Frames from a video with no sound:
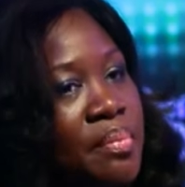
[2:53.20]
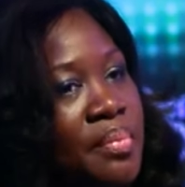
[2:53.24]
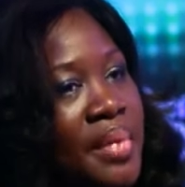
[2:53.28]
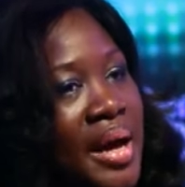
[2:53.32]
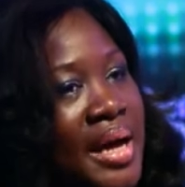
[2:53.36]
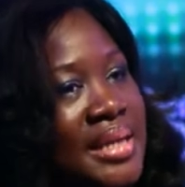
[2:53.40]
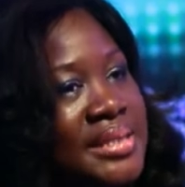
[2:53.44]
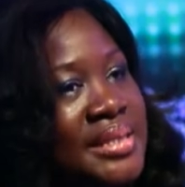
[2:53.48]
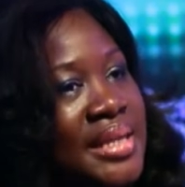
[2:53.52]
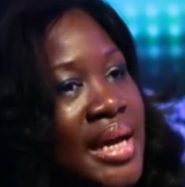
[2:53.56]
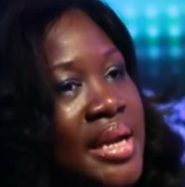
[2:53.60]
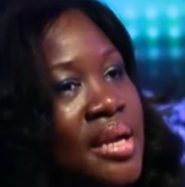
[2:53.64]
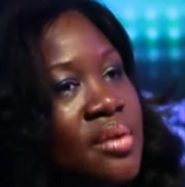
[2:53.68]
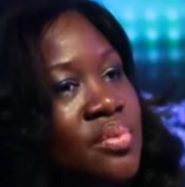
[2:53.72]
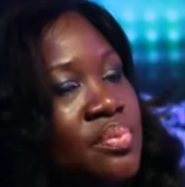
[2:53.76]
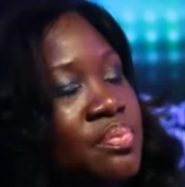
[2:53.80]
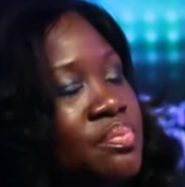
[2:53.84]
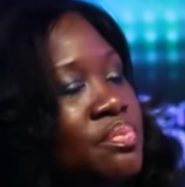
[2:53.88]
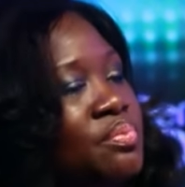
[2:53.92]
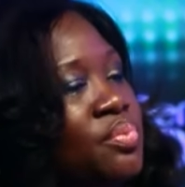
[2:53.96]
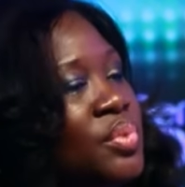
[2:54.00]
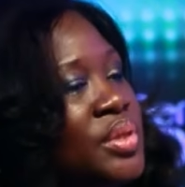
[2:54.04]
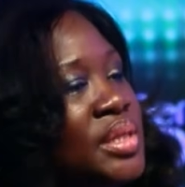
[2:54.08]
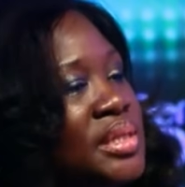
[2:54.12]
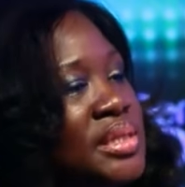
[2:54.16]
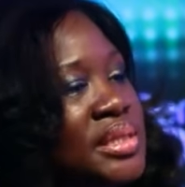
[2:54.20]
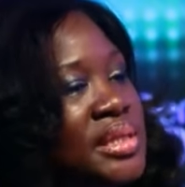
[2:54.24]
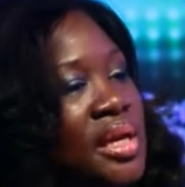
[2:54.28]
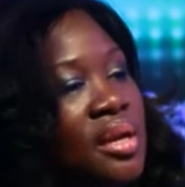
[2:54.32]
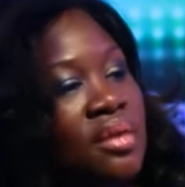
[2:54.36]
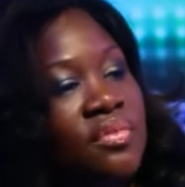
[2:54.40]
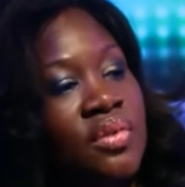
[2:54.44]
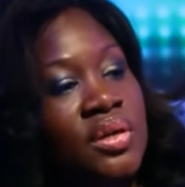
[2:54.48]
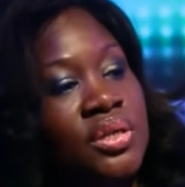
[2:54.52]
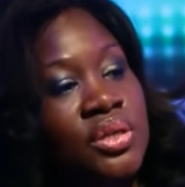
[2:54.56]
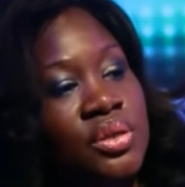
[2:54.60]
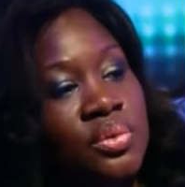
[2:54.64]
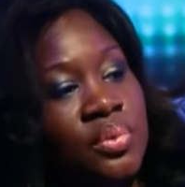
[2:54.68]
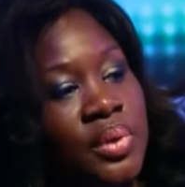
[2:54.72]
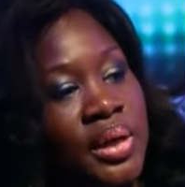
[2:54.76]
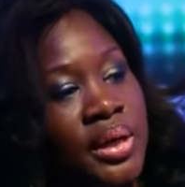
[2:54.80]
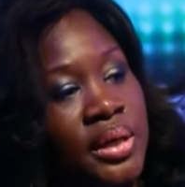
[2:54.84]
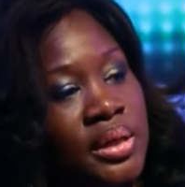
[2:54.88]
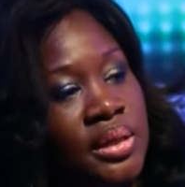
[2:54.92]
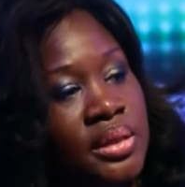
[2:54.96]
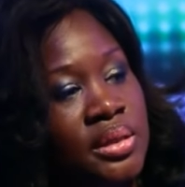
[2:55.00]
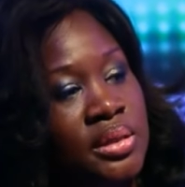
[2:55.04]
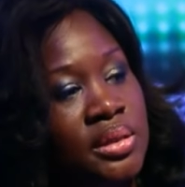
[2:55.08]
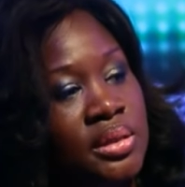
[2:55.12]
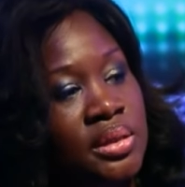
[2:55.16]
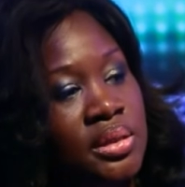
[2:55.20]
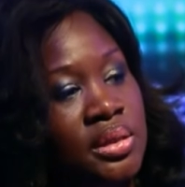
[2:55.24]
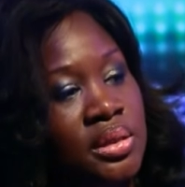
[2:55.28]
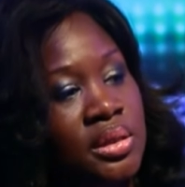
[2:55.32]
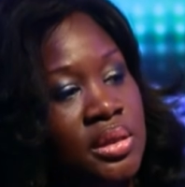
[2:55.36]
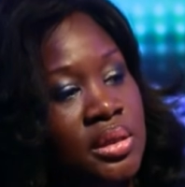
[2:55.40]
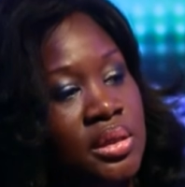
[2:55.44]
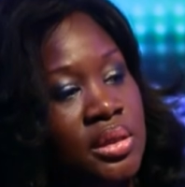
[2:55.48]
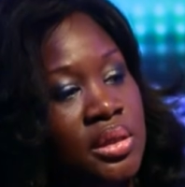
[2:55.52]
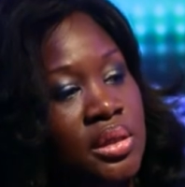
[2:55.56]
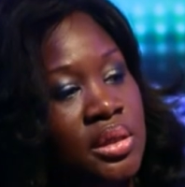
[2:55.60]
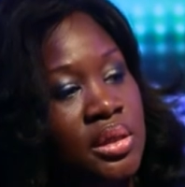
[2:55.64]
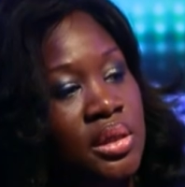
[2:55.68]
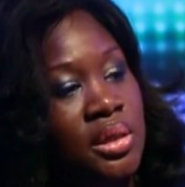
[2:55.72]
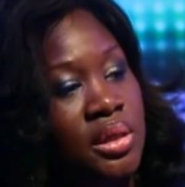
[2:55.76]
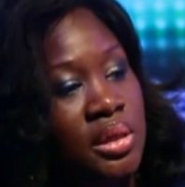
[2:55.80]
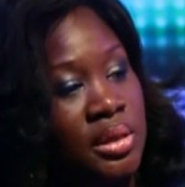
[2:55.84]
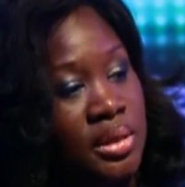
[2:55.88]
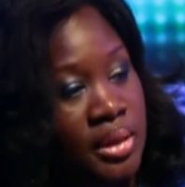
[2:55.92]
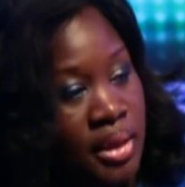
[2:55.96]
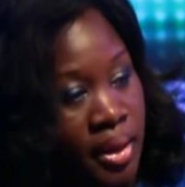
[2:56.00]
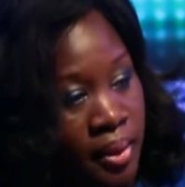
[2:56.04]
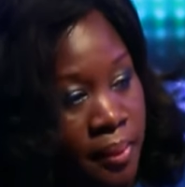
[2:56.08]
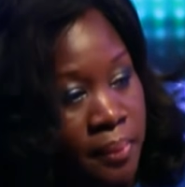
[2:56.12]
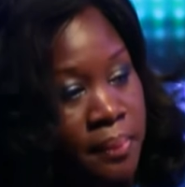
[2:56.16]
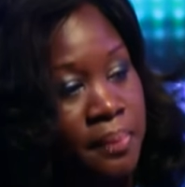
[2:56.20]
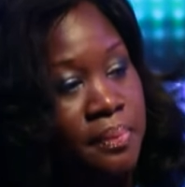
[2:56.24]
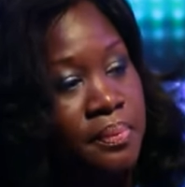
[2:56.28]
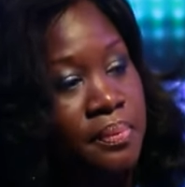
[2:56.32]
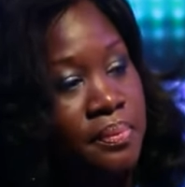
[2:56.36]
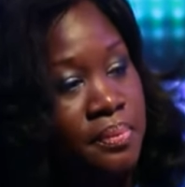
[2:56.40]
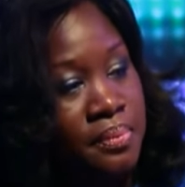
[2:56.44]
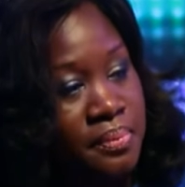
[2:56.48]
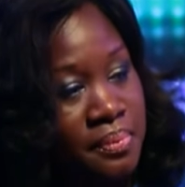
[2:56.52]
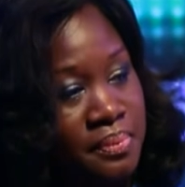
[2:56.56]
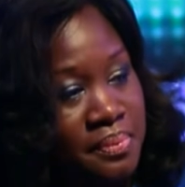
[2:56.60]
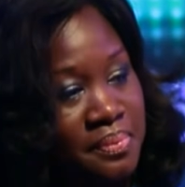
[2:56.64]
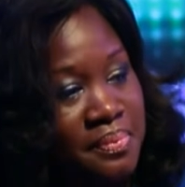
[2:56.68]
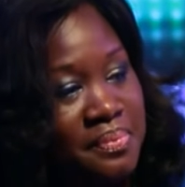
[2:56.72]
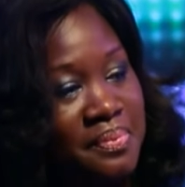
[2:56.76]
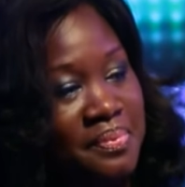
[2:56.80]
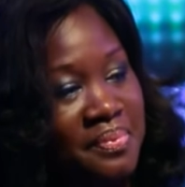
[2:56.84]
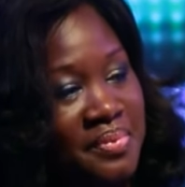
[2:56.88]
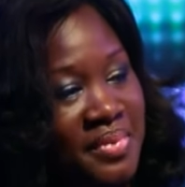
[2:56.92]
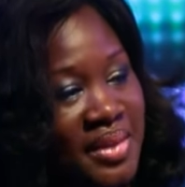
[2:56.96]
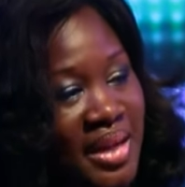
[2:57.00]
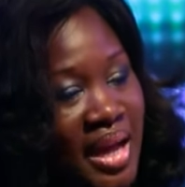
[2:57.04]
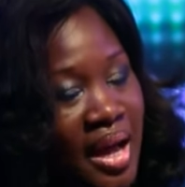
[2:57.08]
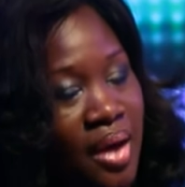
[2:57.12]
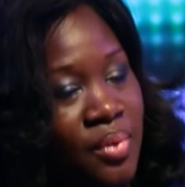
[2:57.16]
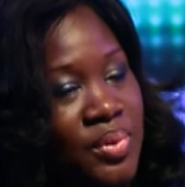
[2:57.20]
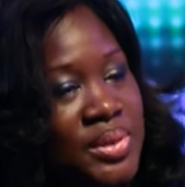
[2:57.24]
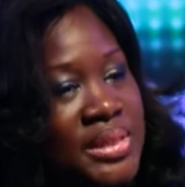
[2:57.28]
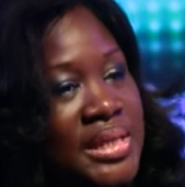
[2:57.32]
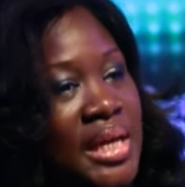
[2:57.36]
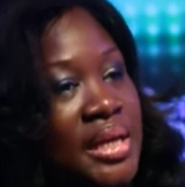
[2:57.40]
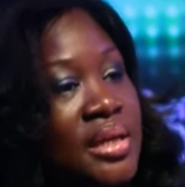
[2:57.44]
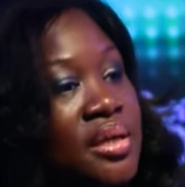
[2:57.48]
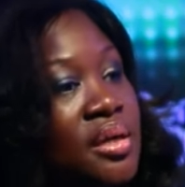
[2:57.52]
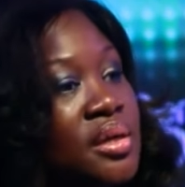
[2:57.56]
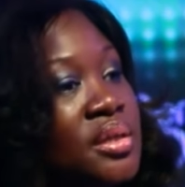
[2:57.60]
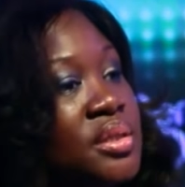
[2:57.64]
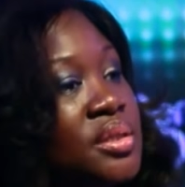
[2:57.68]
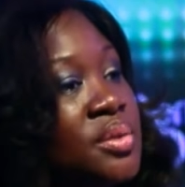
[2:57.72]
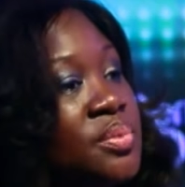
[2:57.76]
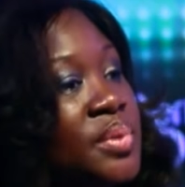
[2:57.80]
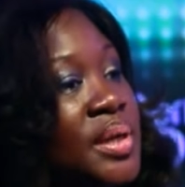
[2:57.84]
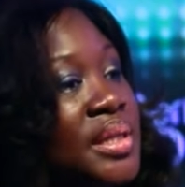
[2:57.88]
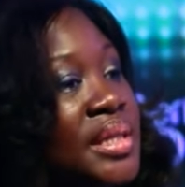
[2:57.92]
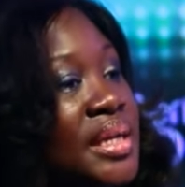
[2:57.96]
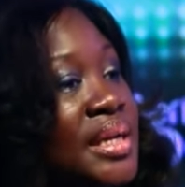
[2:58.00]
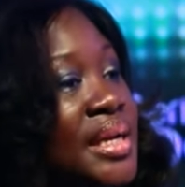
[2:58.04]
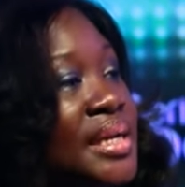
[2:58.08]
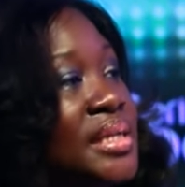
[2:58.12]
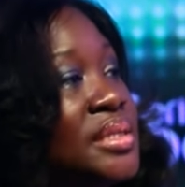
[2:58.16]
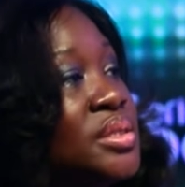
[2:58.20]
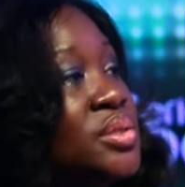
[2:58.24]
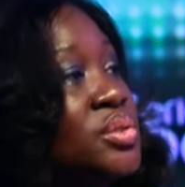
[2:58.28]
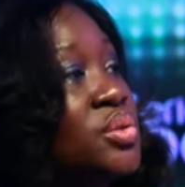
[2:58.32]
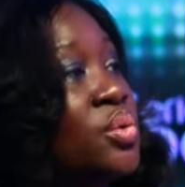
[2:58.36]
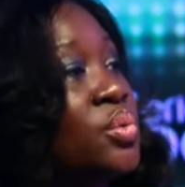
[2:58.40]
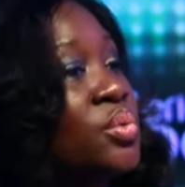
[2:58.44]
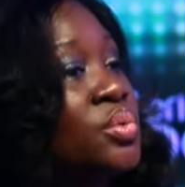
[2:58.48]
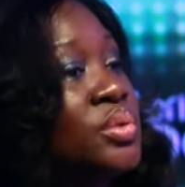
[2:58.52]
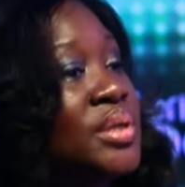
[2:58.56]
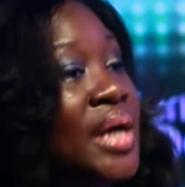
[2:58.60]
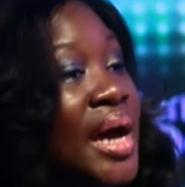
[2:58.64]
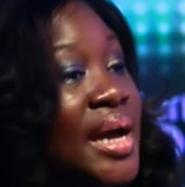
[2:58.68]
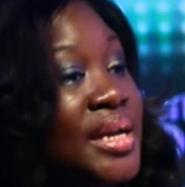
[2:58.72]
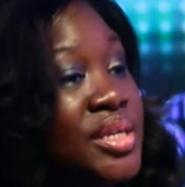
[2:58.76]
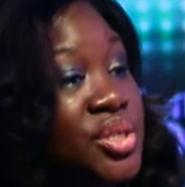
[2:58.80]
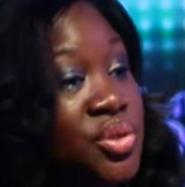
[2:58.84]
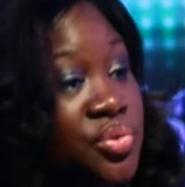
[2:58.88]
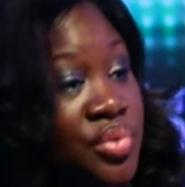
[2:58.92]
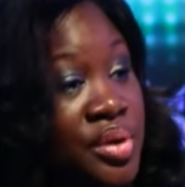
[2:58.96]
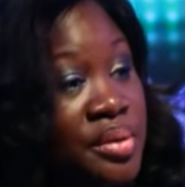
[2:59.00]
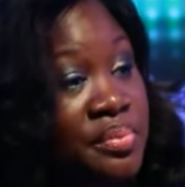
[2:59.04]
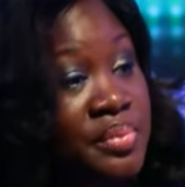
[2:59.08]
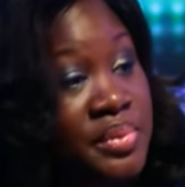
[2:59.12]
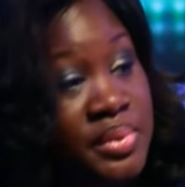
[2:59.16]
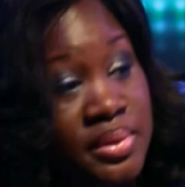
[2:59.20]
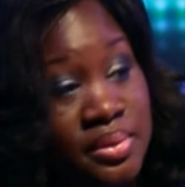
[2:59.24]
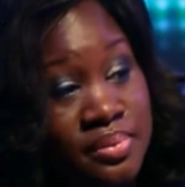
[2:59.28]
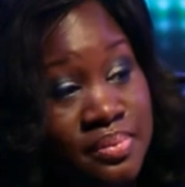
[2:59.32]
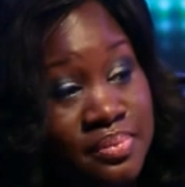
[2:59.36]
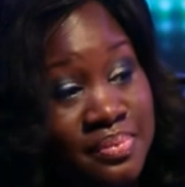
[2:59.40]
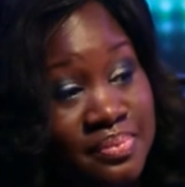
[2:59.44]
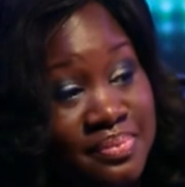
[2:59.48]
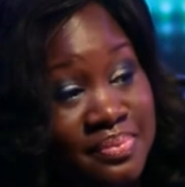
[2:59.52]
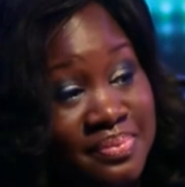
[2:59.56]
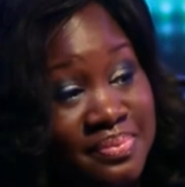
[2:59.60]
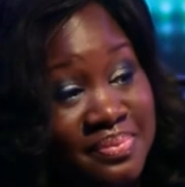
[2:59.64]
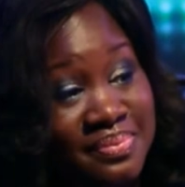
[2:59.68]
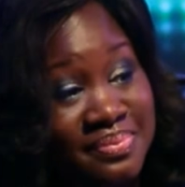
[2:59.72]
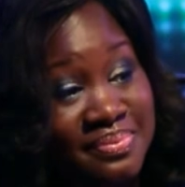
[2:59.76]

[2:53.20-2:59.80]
Um, I started with the sale of underwear. Yeah. I was selling underwear, then I sold ice creams.